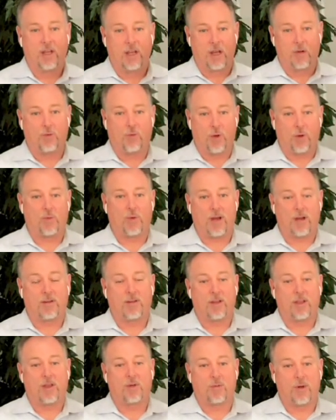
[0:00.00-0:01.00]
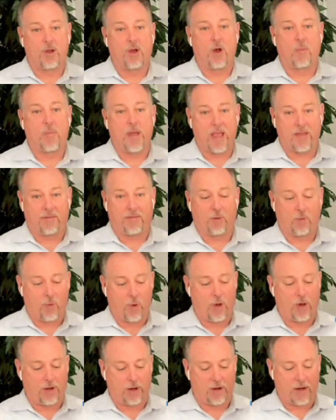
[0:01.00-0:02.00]
one way or another, we all pay for
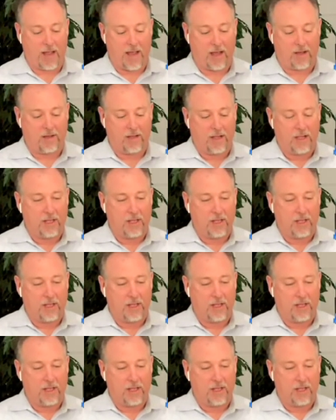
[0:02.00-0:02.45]
water now.